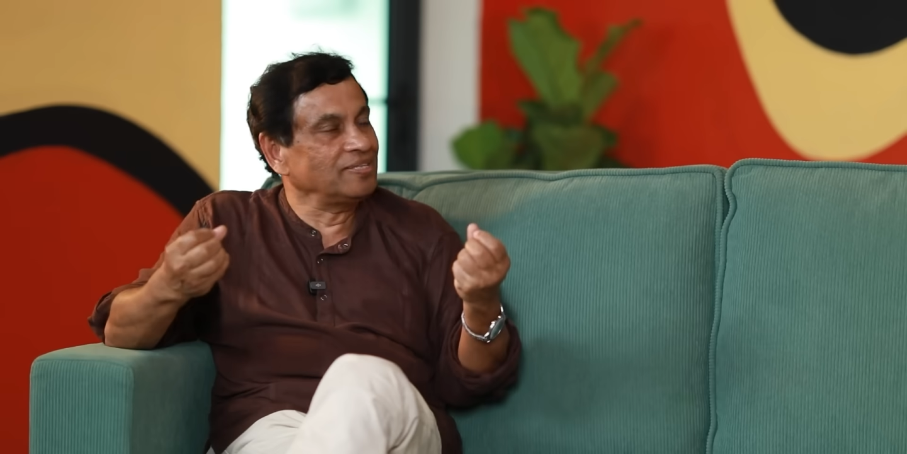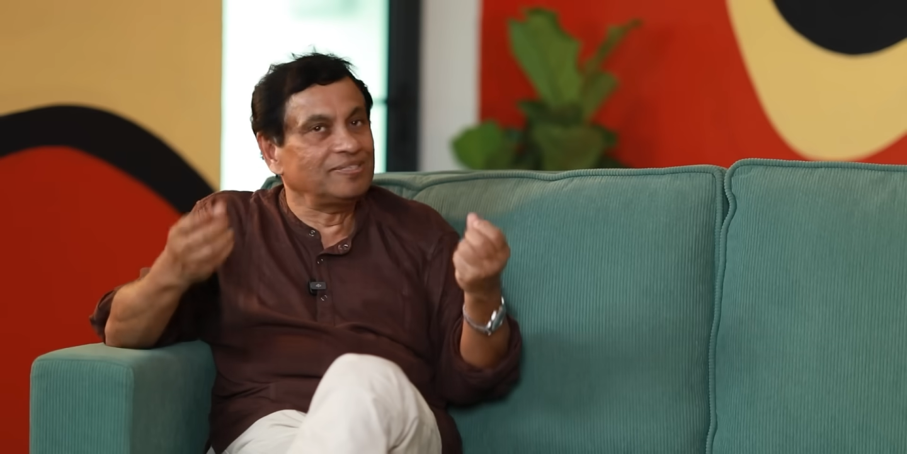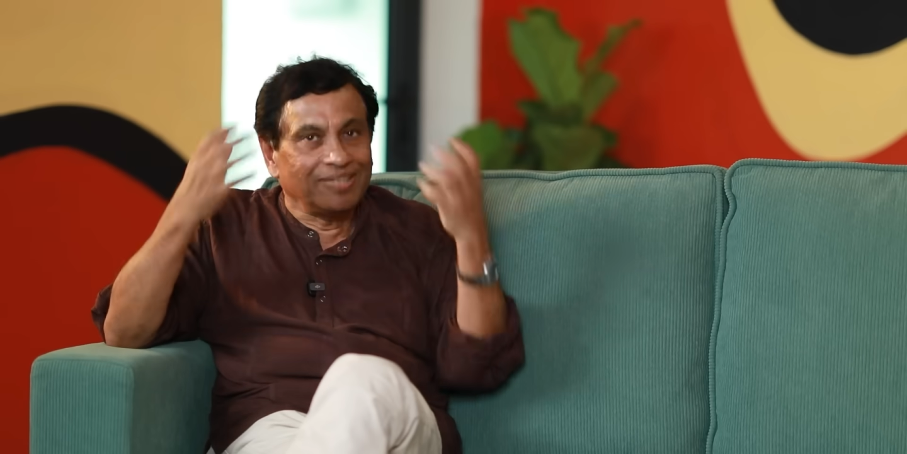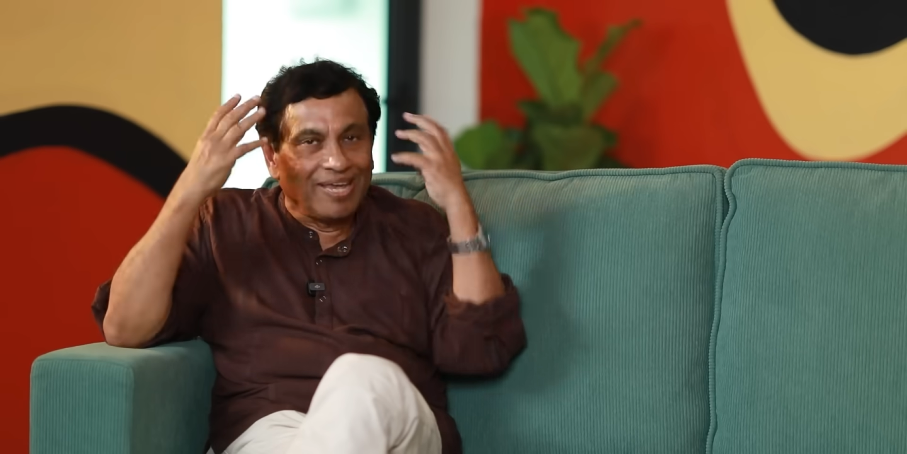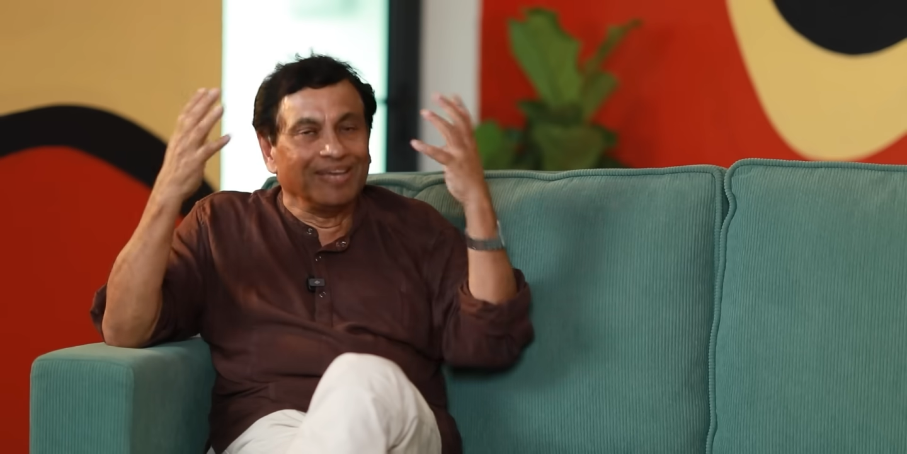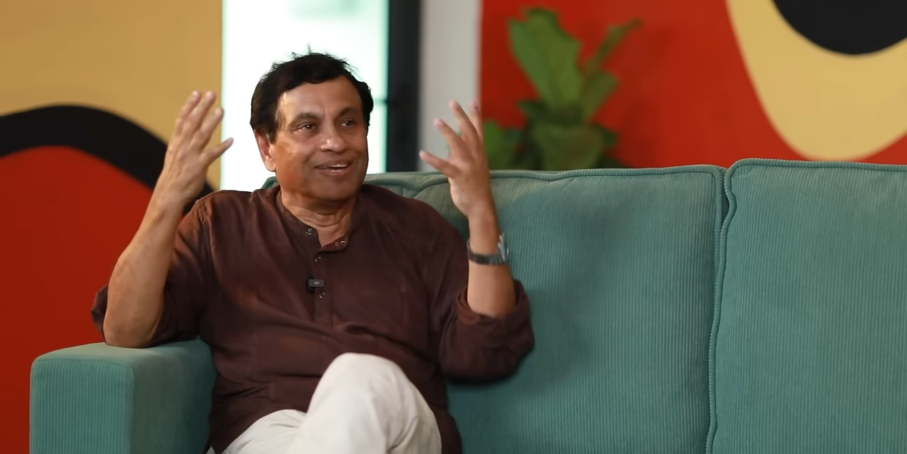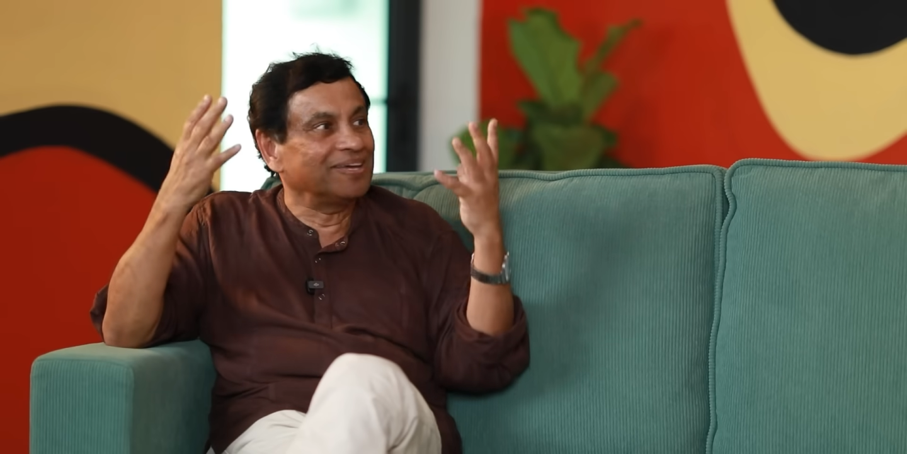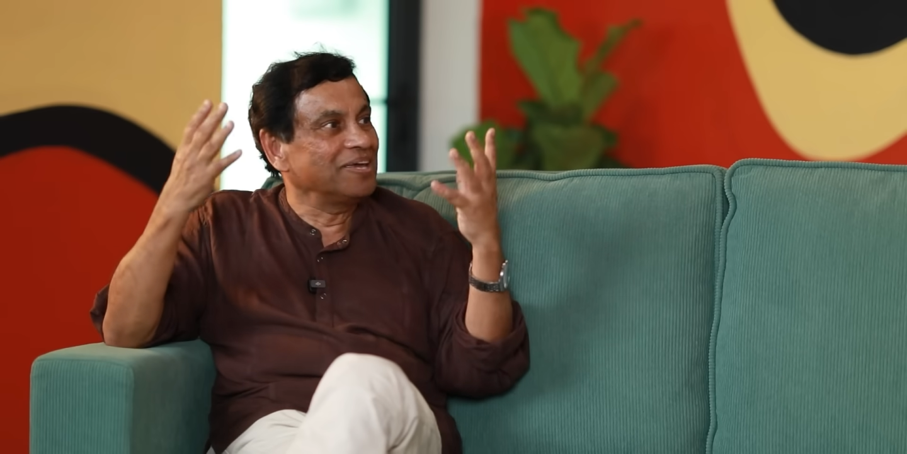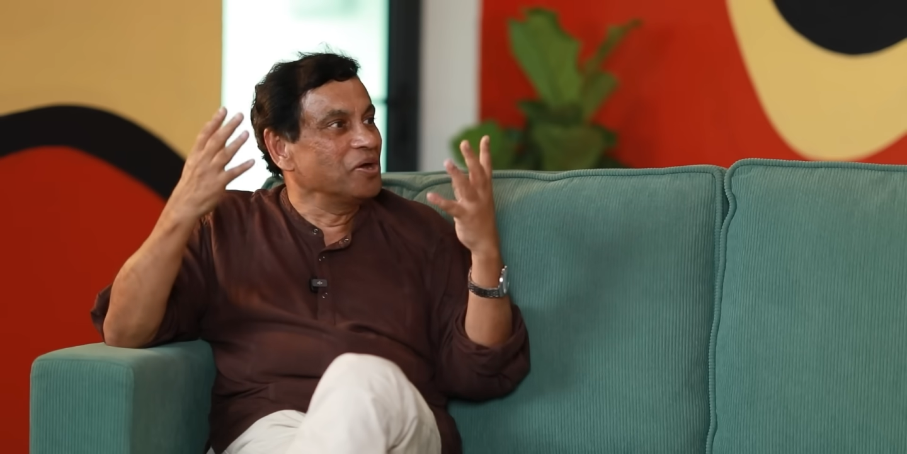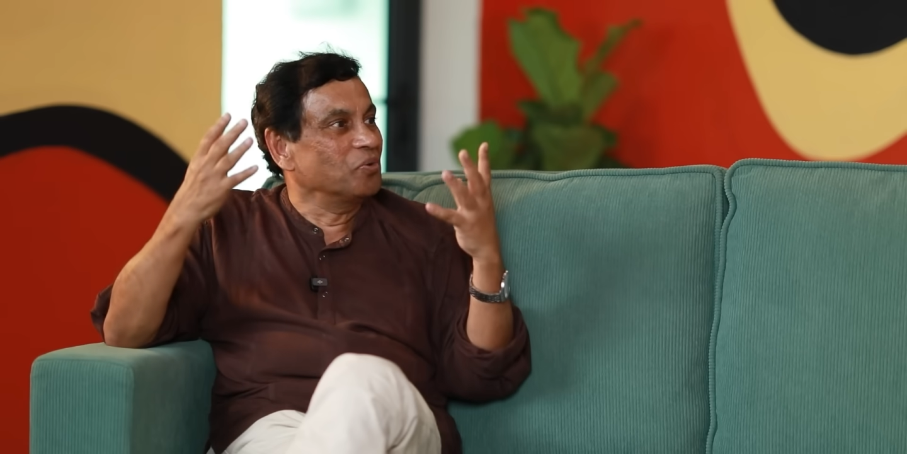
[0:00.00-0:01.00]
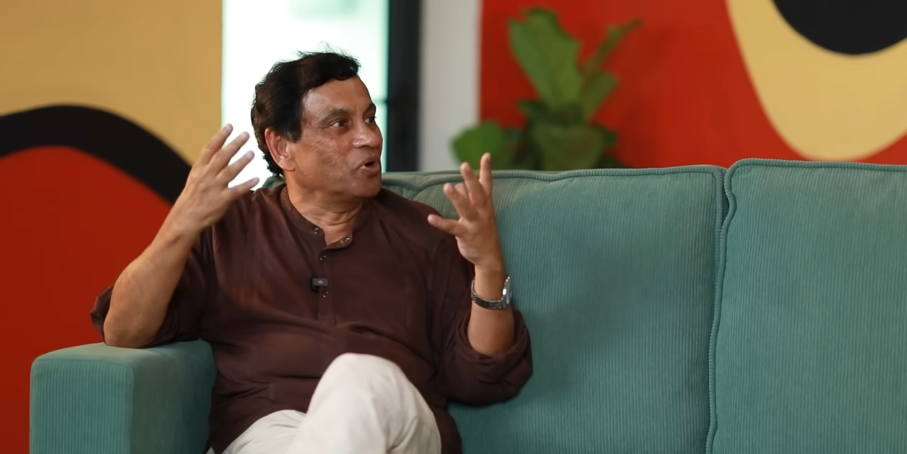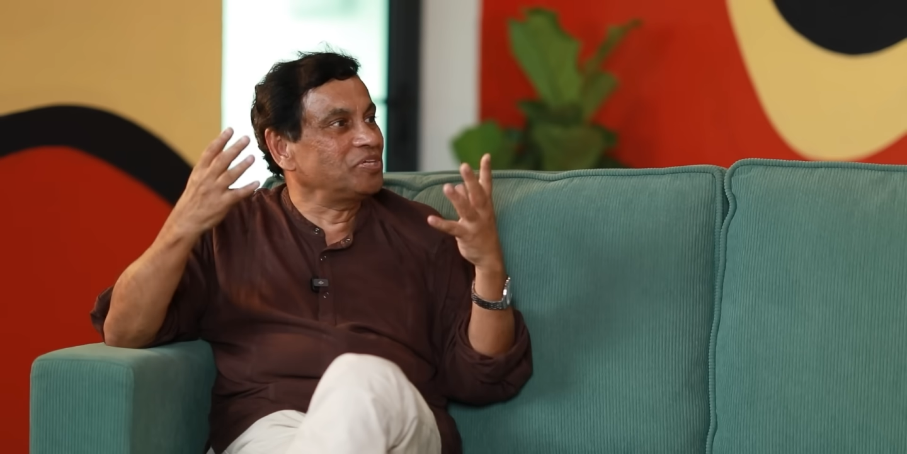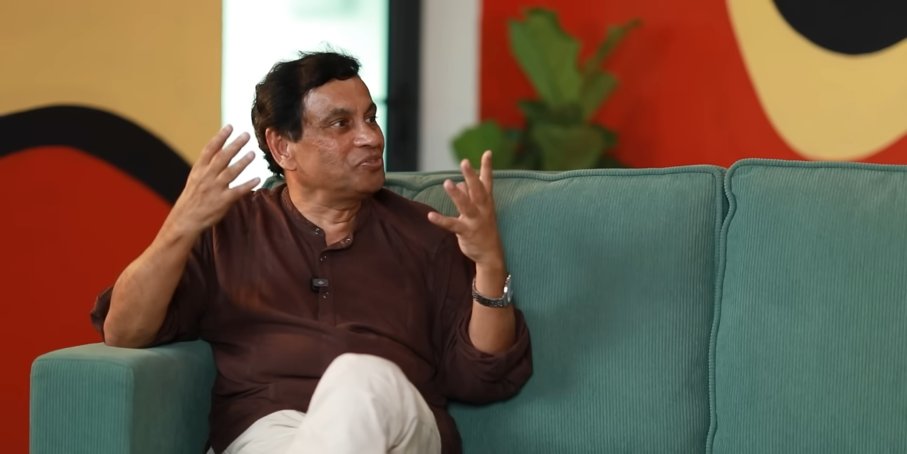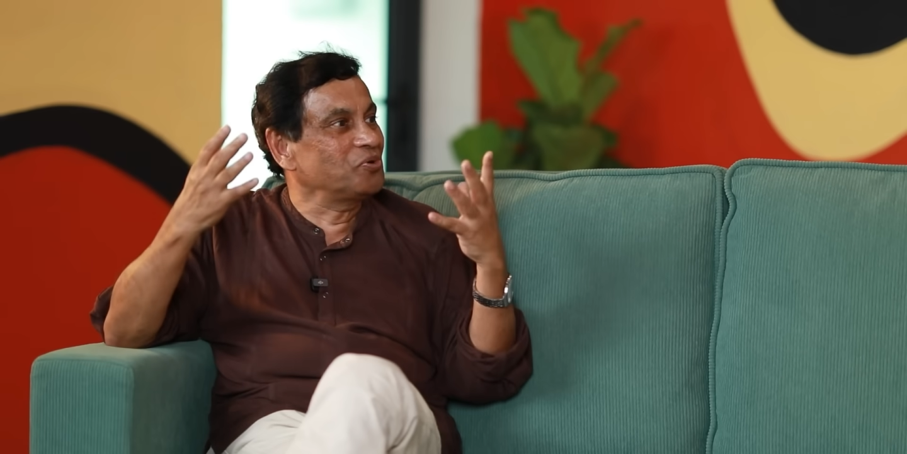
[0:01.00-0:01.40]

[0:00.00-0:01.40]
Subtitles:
and think what is